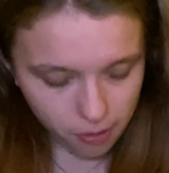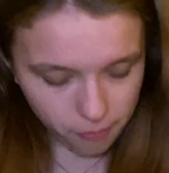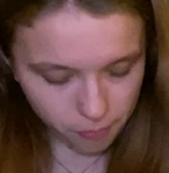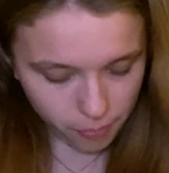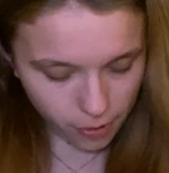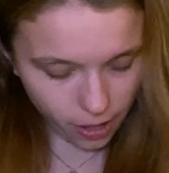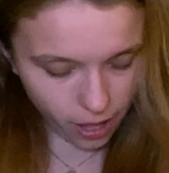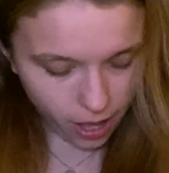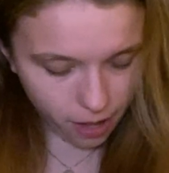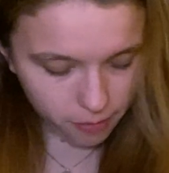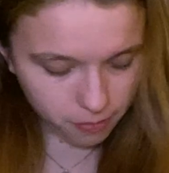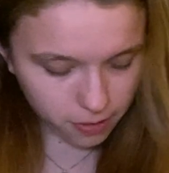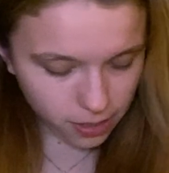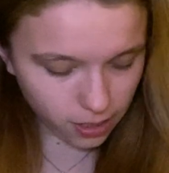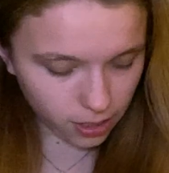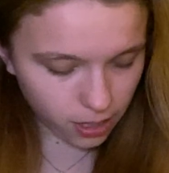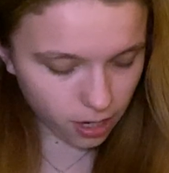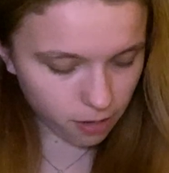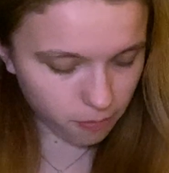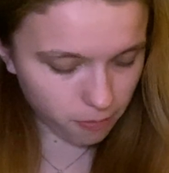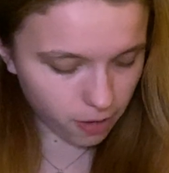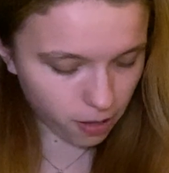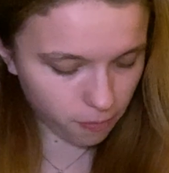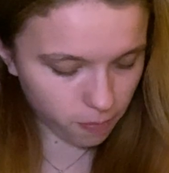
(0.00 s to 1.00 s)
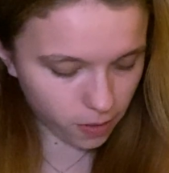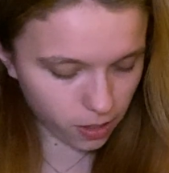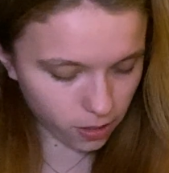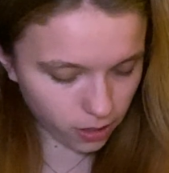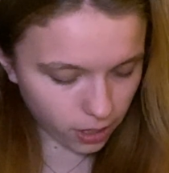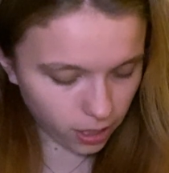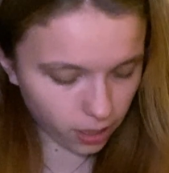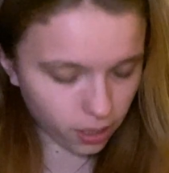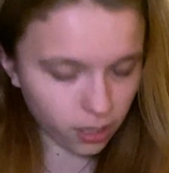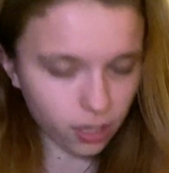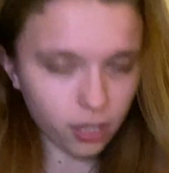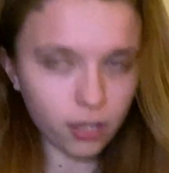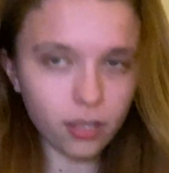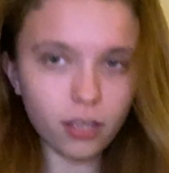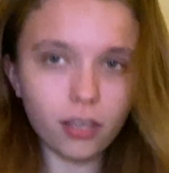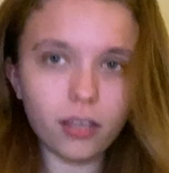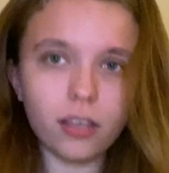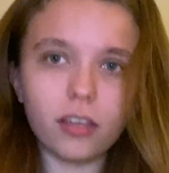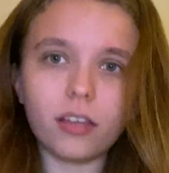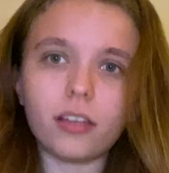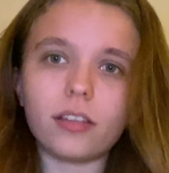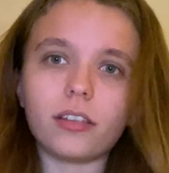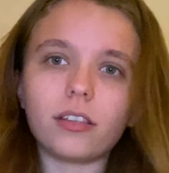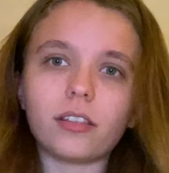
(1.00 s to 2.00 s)
But I'm thinking maybe, like,
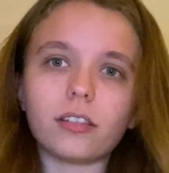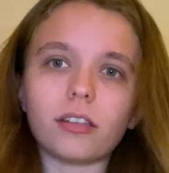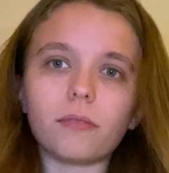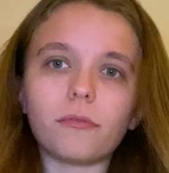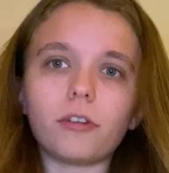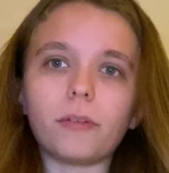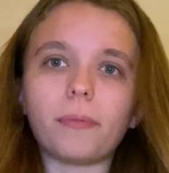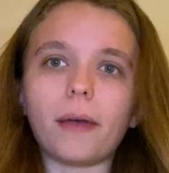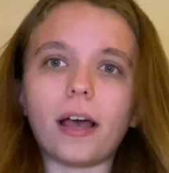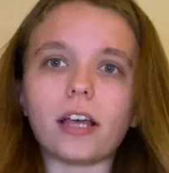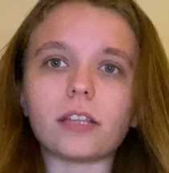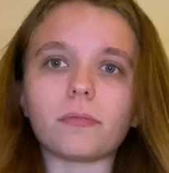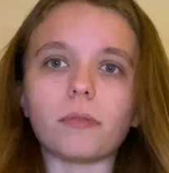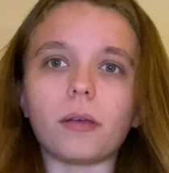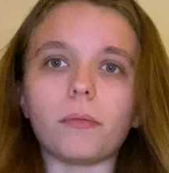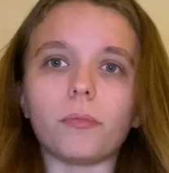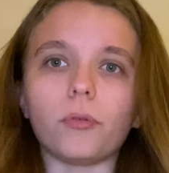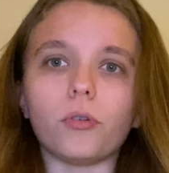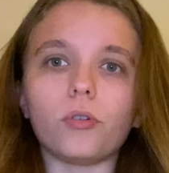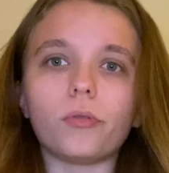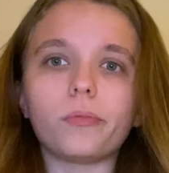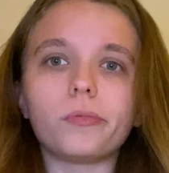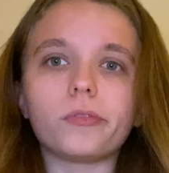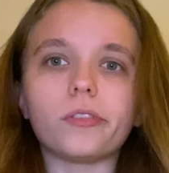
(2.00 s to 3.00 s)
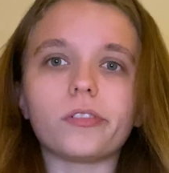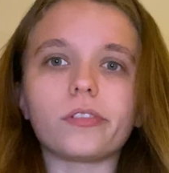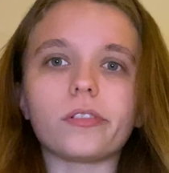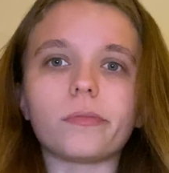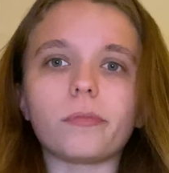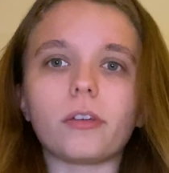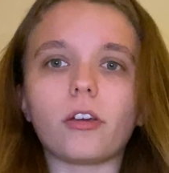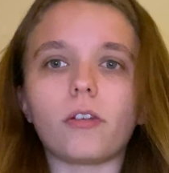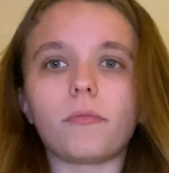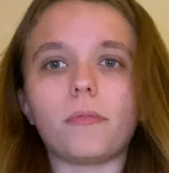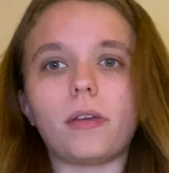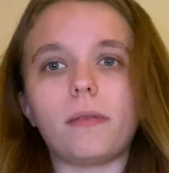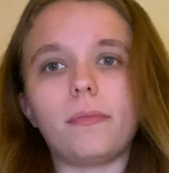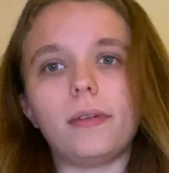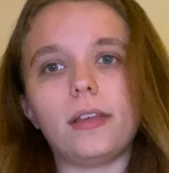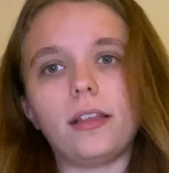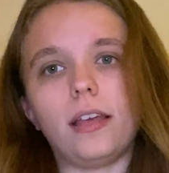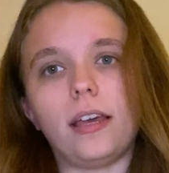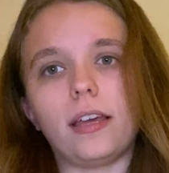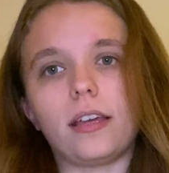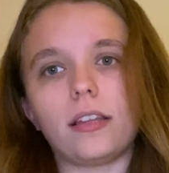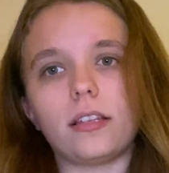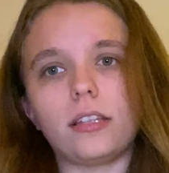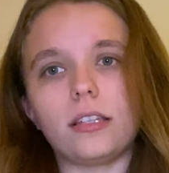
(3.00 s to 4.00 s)
somewhere past my boobs or something. Or maybe,
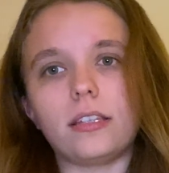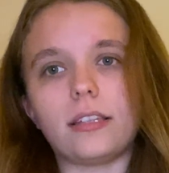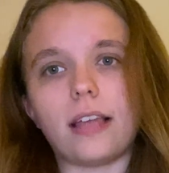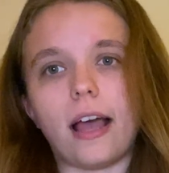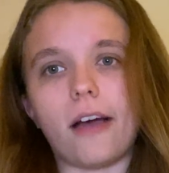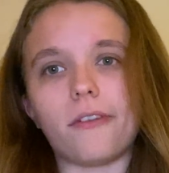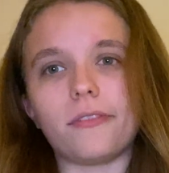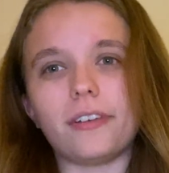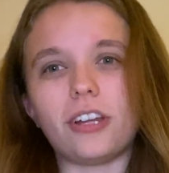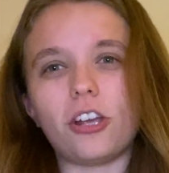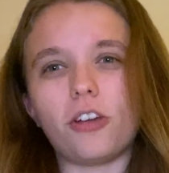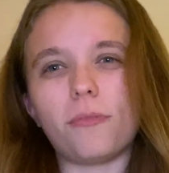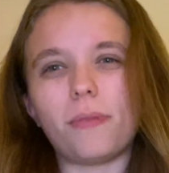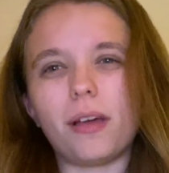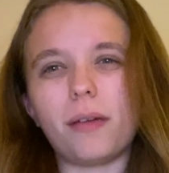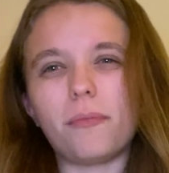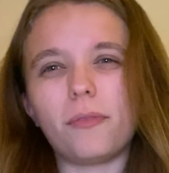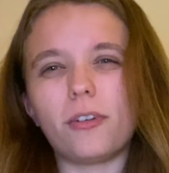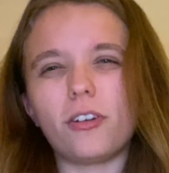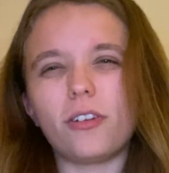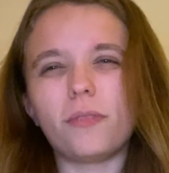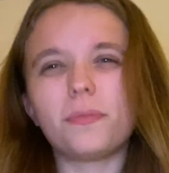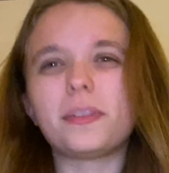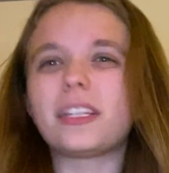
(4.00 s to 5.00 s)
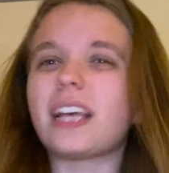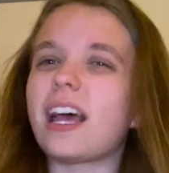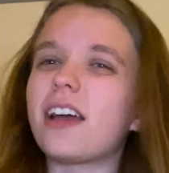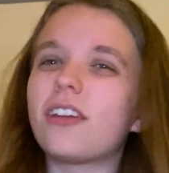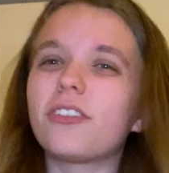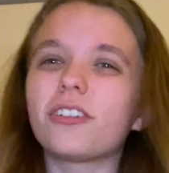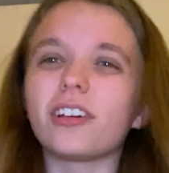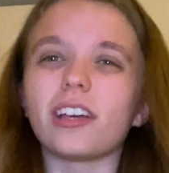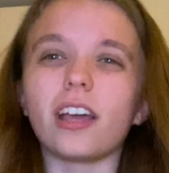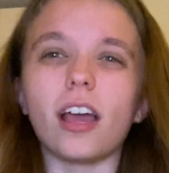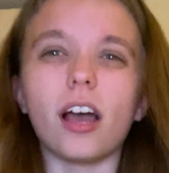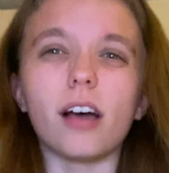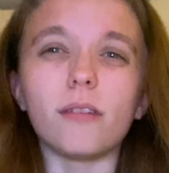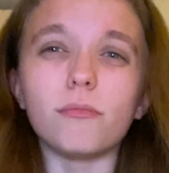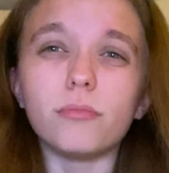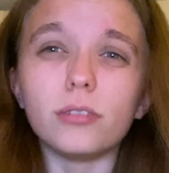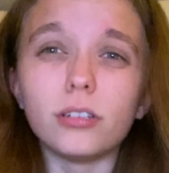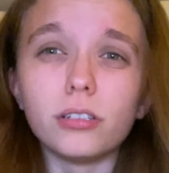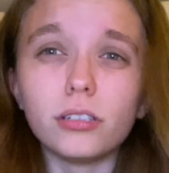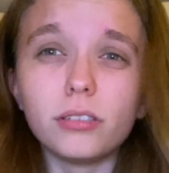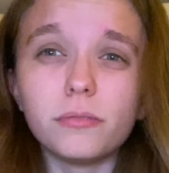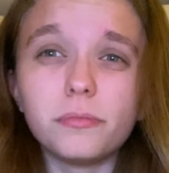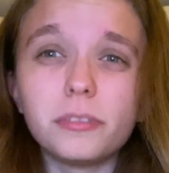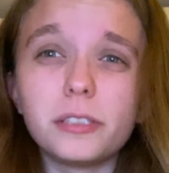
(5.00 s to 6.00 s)
like, down near my boobs. I don't really have
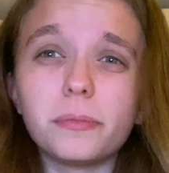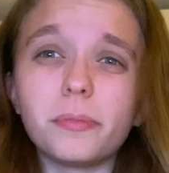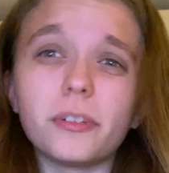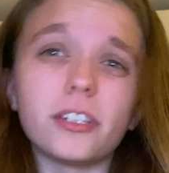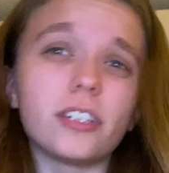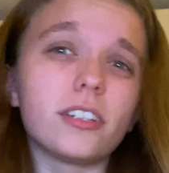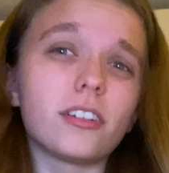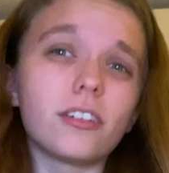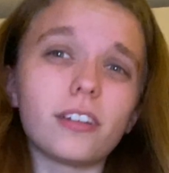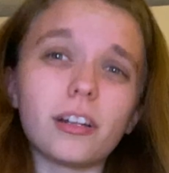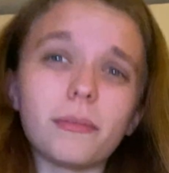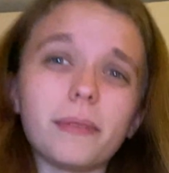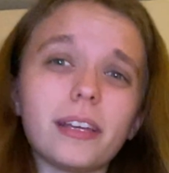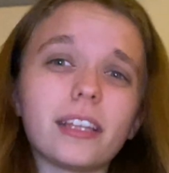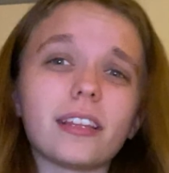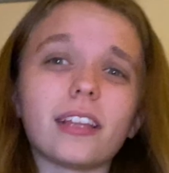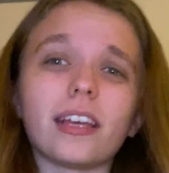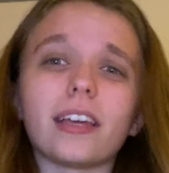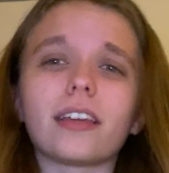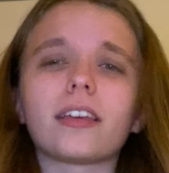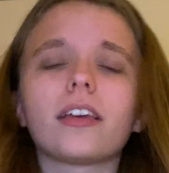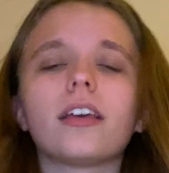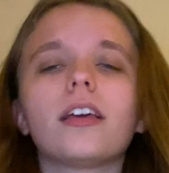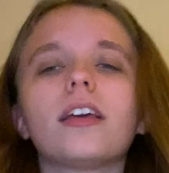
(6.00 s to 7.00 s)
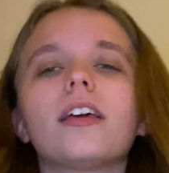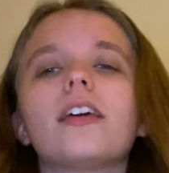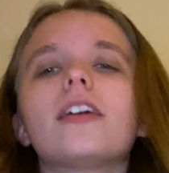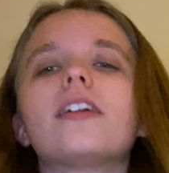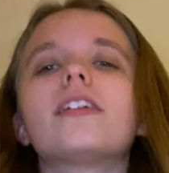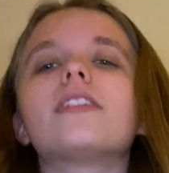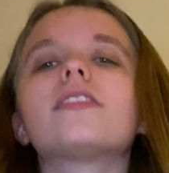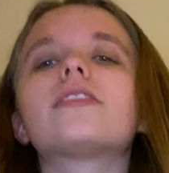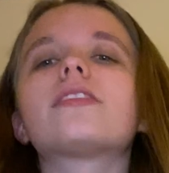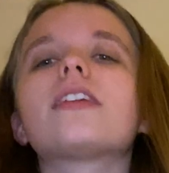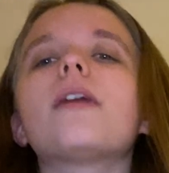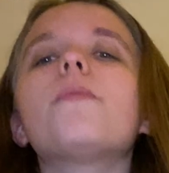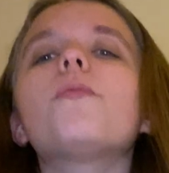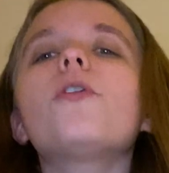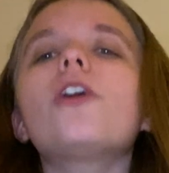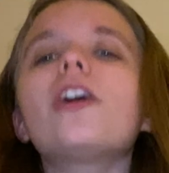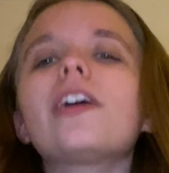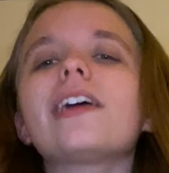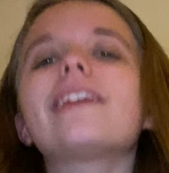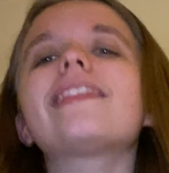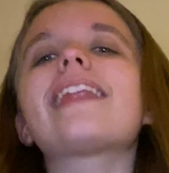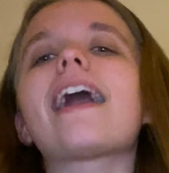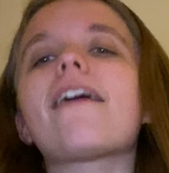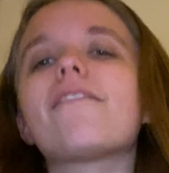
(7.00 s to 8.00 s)
boobs, but you know what I mean? Like, somewhere
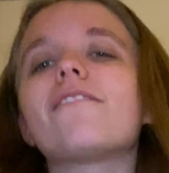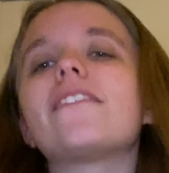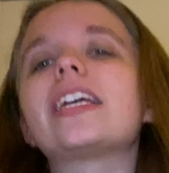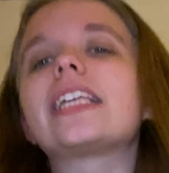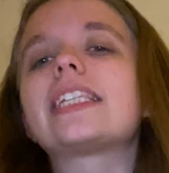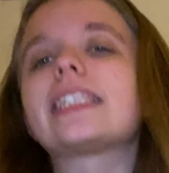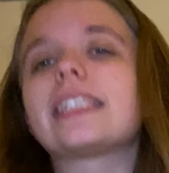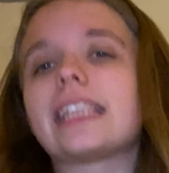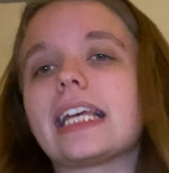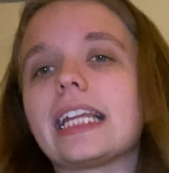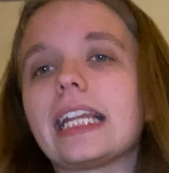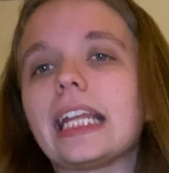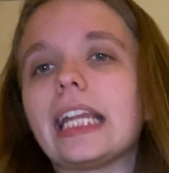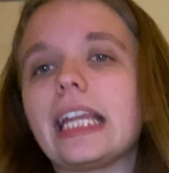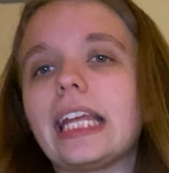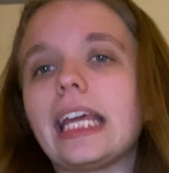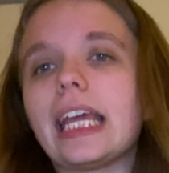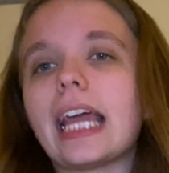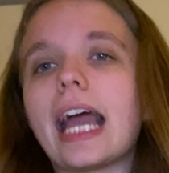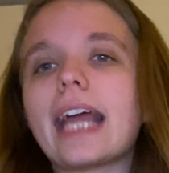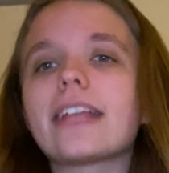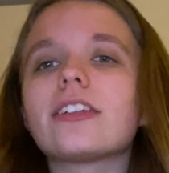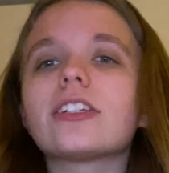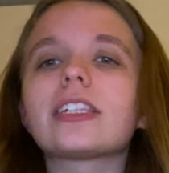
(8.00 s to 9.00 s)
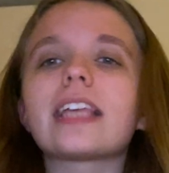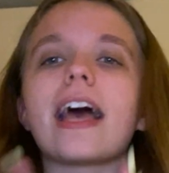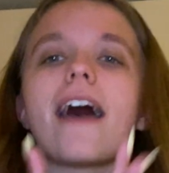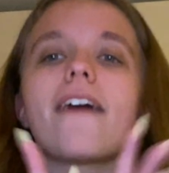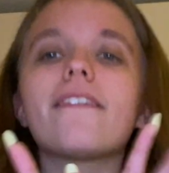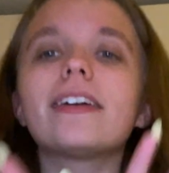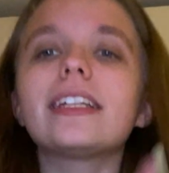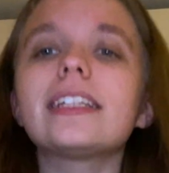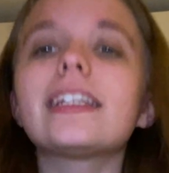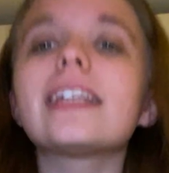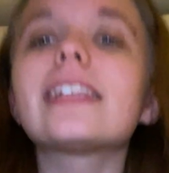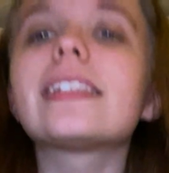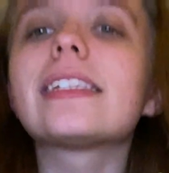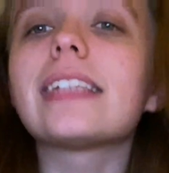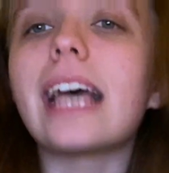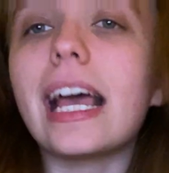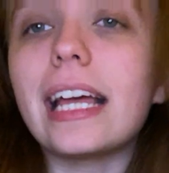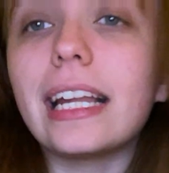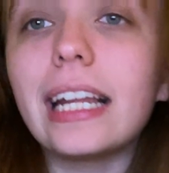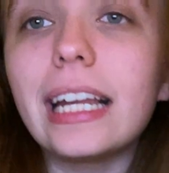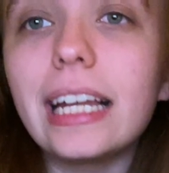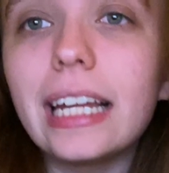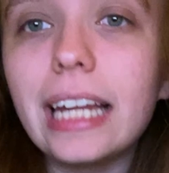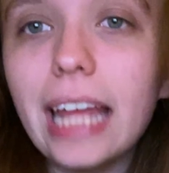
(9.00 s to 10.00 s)
in that vicinity. I just haven't
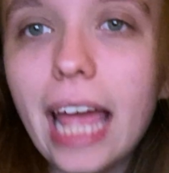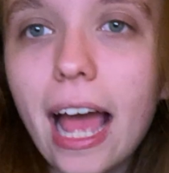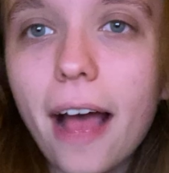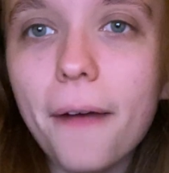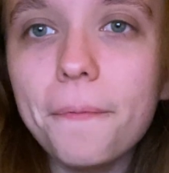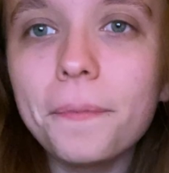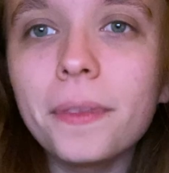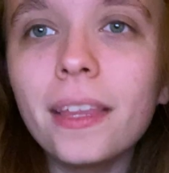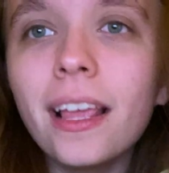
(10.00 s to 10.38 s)
decided yet.